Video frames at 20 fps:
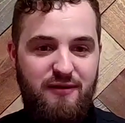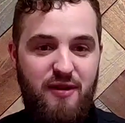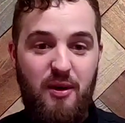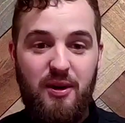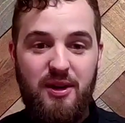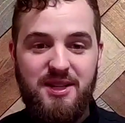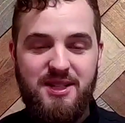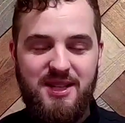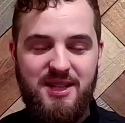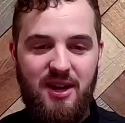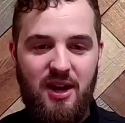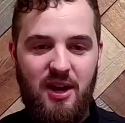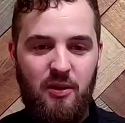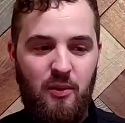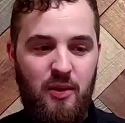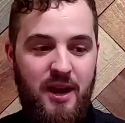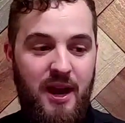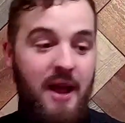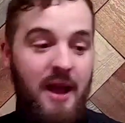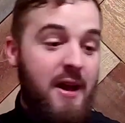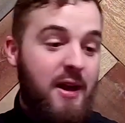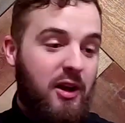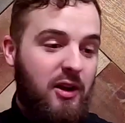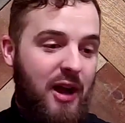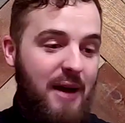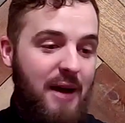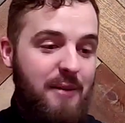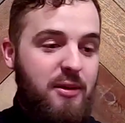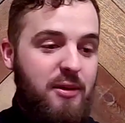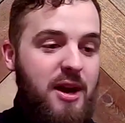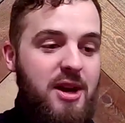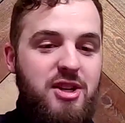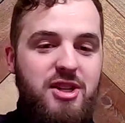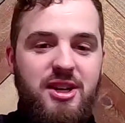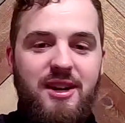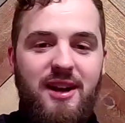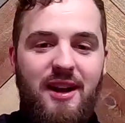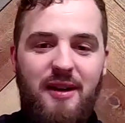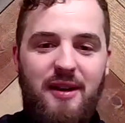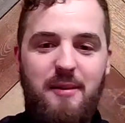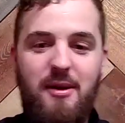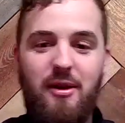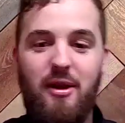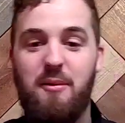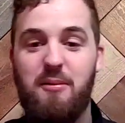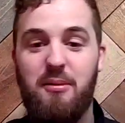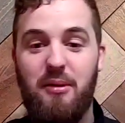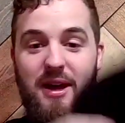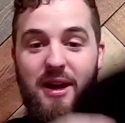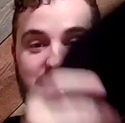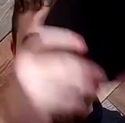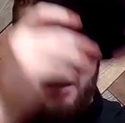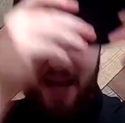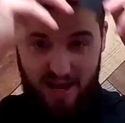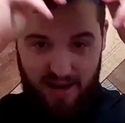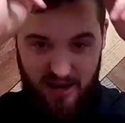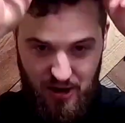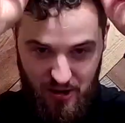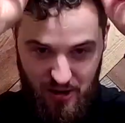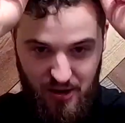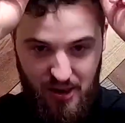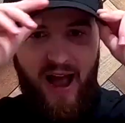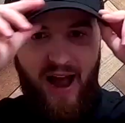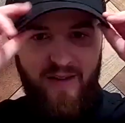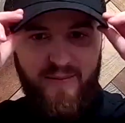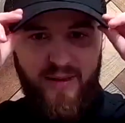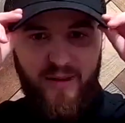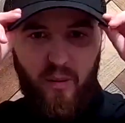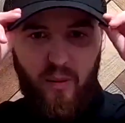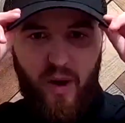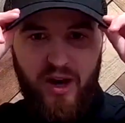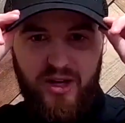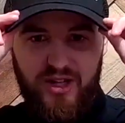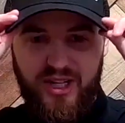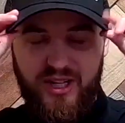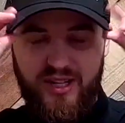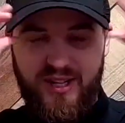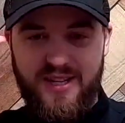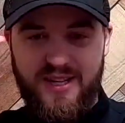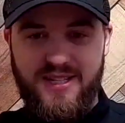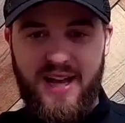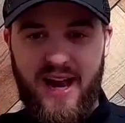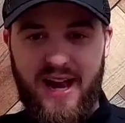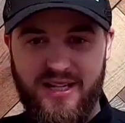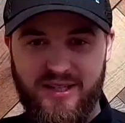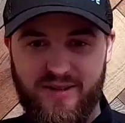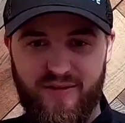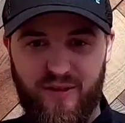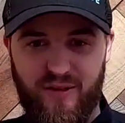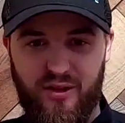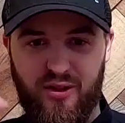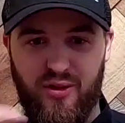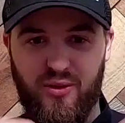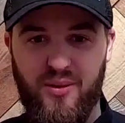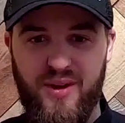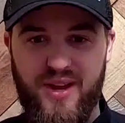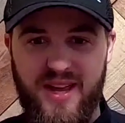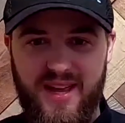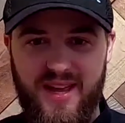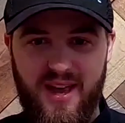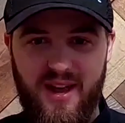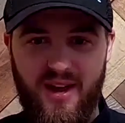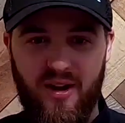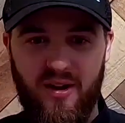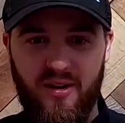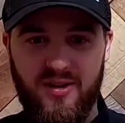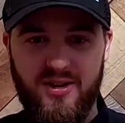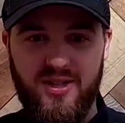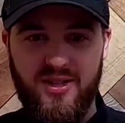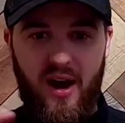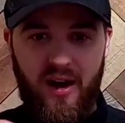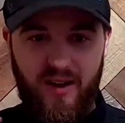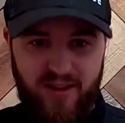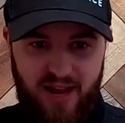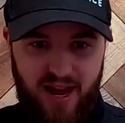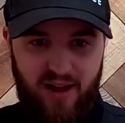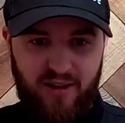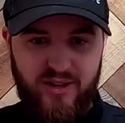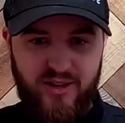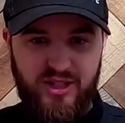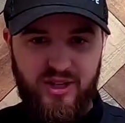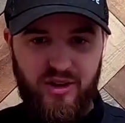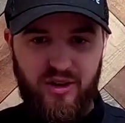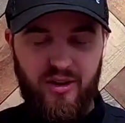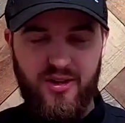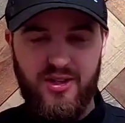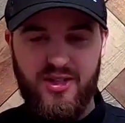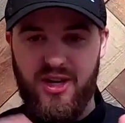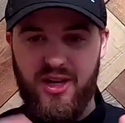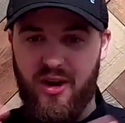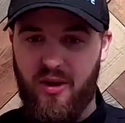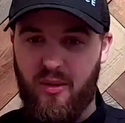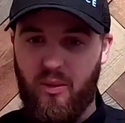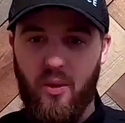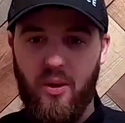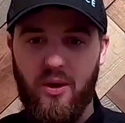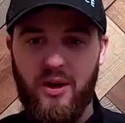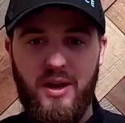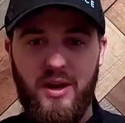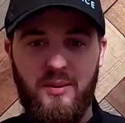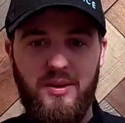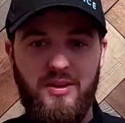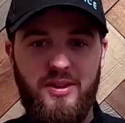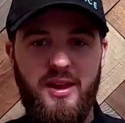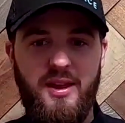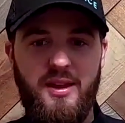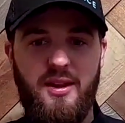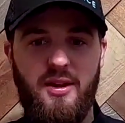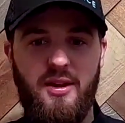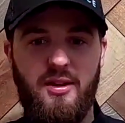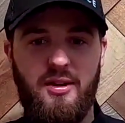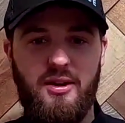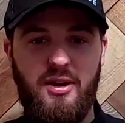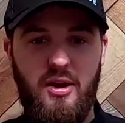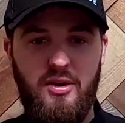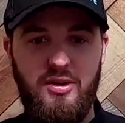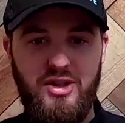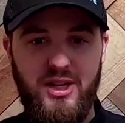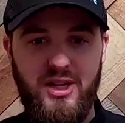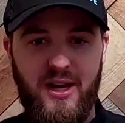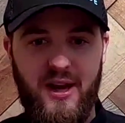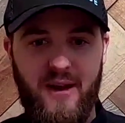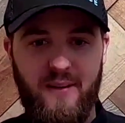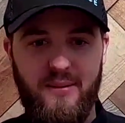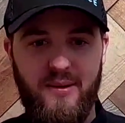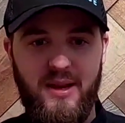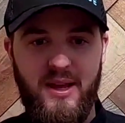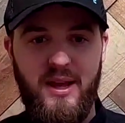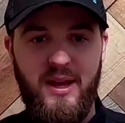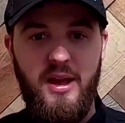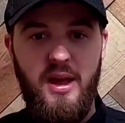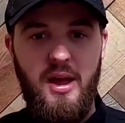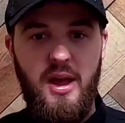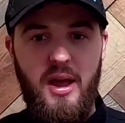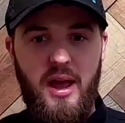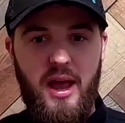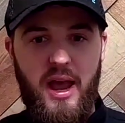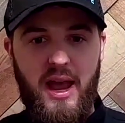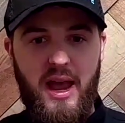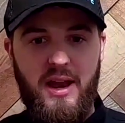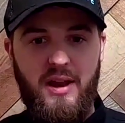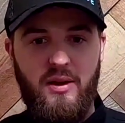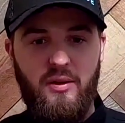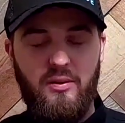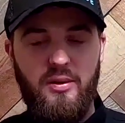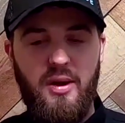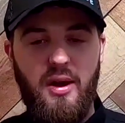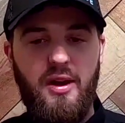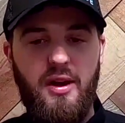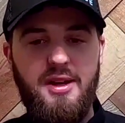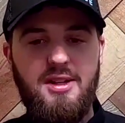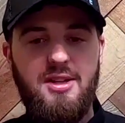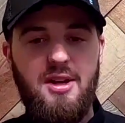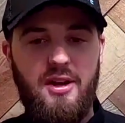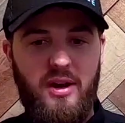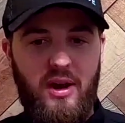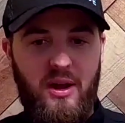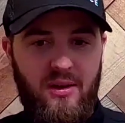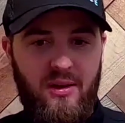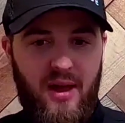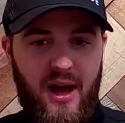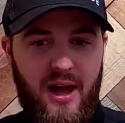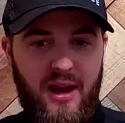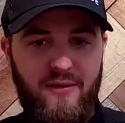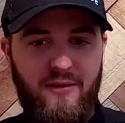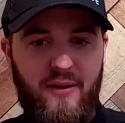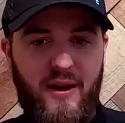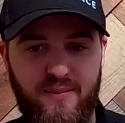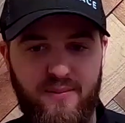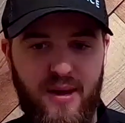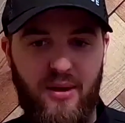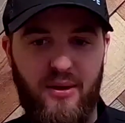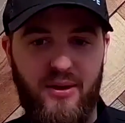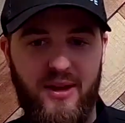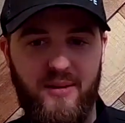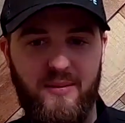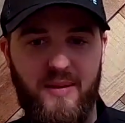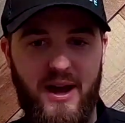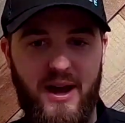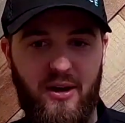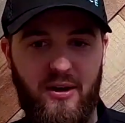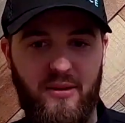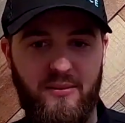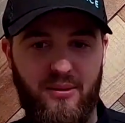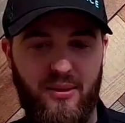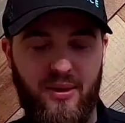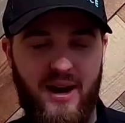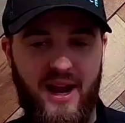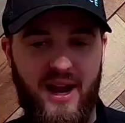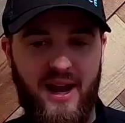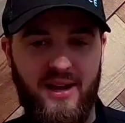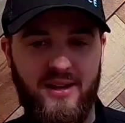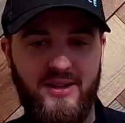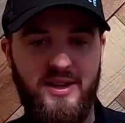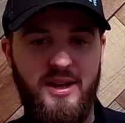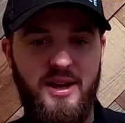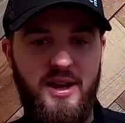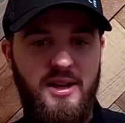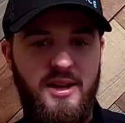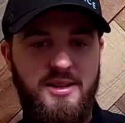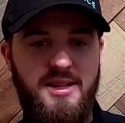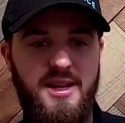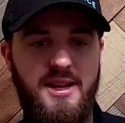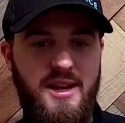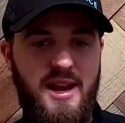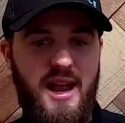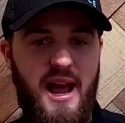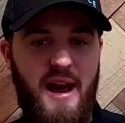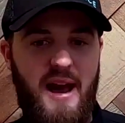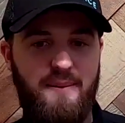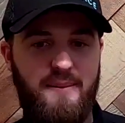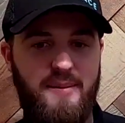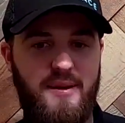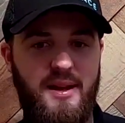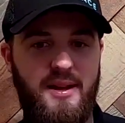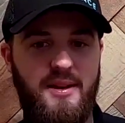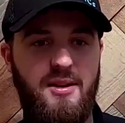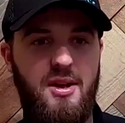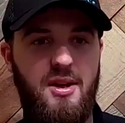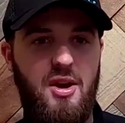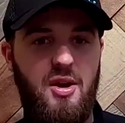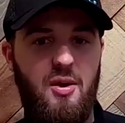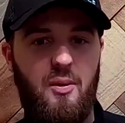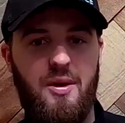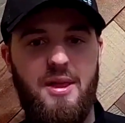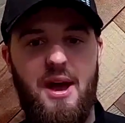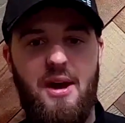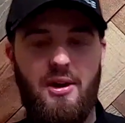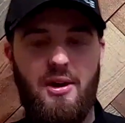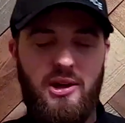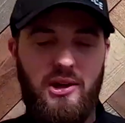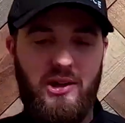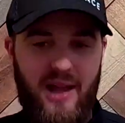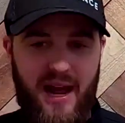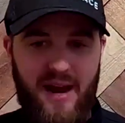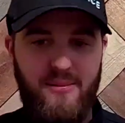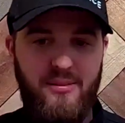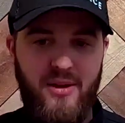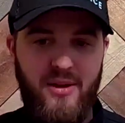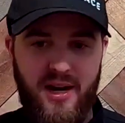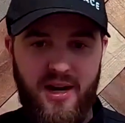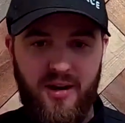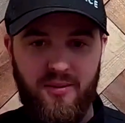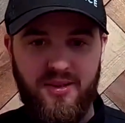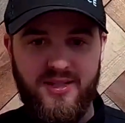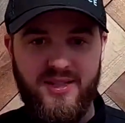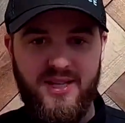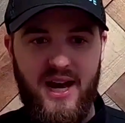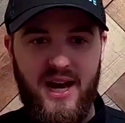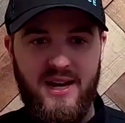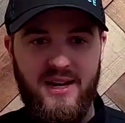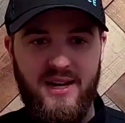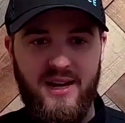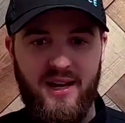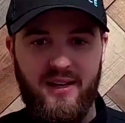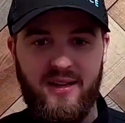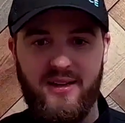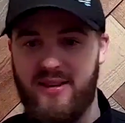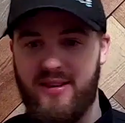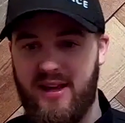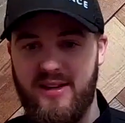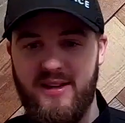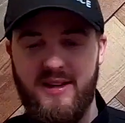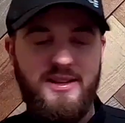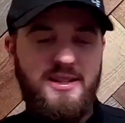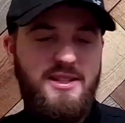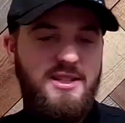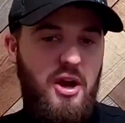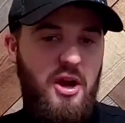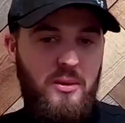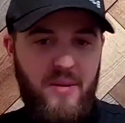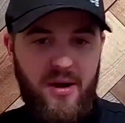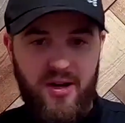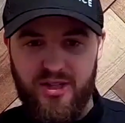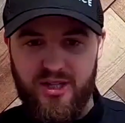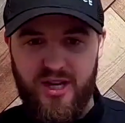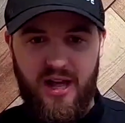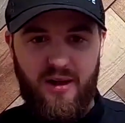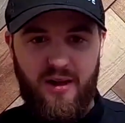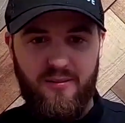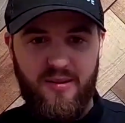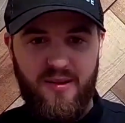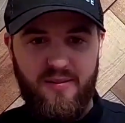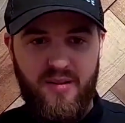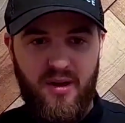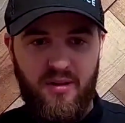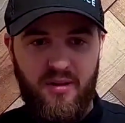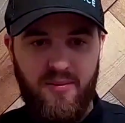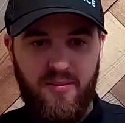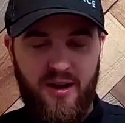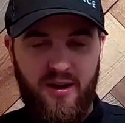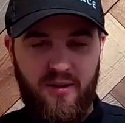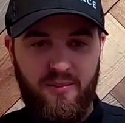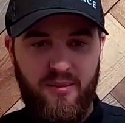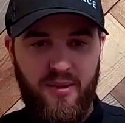focusing on we. Collaboration, I got my little place hat here. I've been watching these guys for 3 years on the outskirts, working within their coaching company. And it really took a lot of building my own brand, didn't happen without collaborating with Side Inc. They did so much to help me build my own